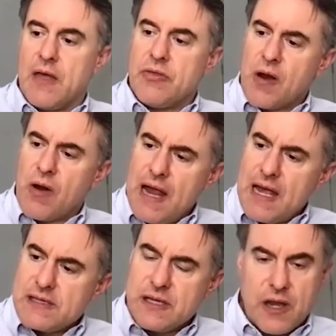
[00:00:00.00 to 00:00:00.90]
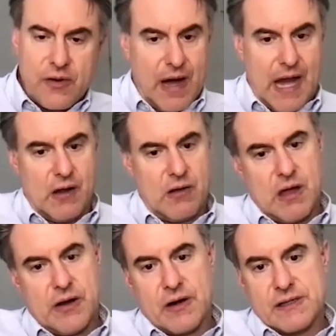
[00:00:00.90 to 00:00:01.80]
There is another angle
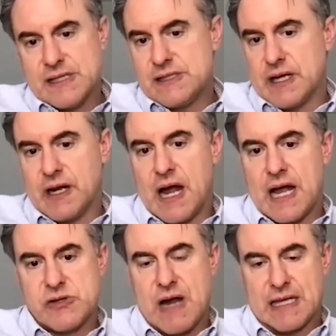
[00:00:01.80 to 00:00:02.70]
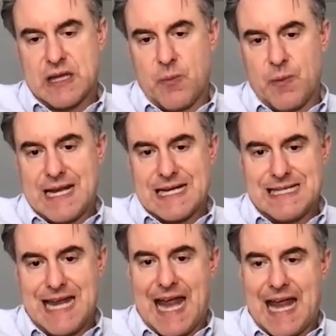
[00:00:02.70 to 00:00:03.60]
on our existing contract that we can
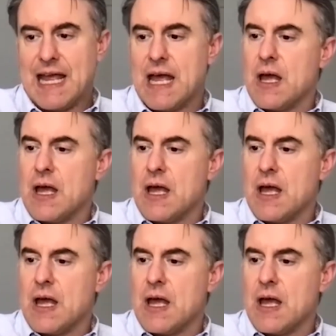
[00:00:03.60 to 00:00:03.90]
take,